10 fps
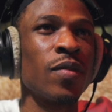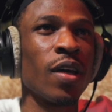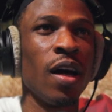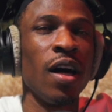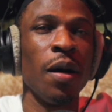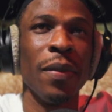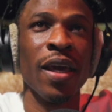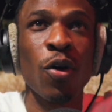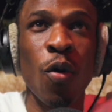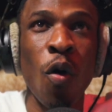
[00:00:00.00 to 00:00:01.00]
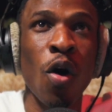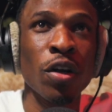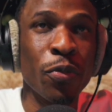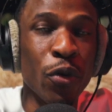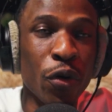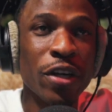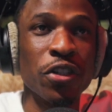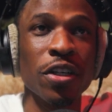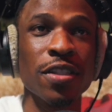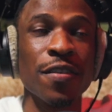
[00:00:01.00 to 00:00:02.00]
a chord
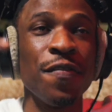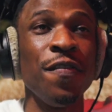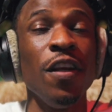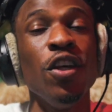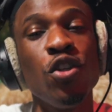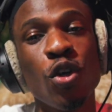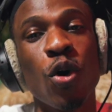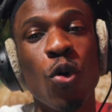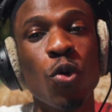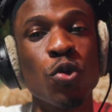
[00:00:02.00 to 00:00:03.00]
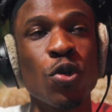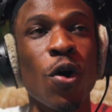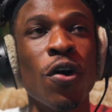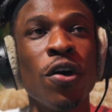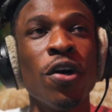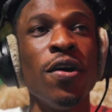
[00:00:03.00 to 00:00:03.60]
progression to finish your whole song.